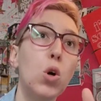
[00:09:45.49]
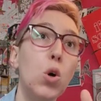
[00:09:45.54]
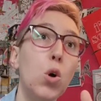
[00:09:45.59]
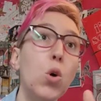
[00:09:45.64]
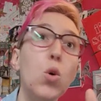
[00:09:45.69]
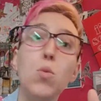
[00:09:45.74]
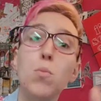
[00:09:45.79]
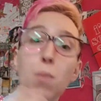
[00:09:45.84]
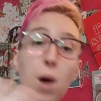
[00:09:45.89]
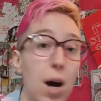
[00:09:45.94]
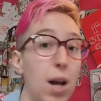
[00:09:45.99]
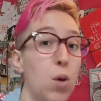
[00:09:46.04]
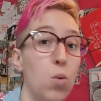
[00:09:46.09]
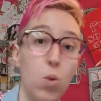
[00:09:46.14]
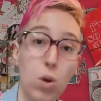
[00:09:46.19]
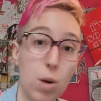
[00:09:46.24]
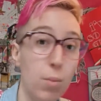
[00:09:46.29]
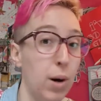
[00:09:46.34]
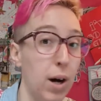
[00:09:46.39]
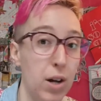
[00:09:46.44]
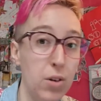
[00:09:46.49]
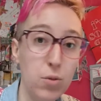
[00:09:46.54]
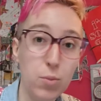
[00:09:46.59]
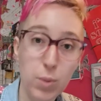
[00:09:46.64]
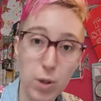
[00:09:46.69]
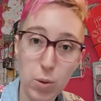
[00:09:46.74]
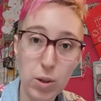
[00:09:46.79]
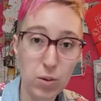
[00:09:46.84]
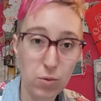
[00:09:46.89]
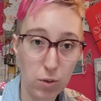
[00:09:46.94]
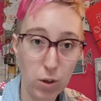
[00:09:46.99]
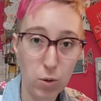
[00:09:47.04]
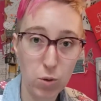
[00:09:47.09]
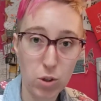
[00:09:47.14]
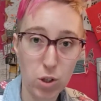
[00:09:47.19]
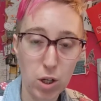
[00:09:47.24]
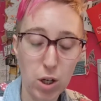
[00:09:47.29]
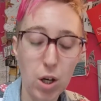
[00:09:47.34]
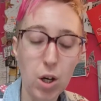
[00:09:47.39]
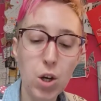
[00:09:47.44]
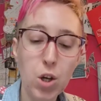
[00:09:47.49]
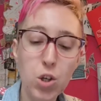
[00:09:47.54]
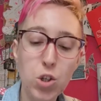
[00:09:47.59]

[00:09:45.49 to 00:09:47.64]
who might want to buy from you in future.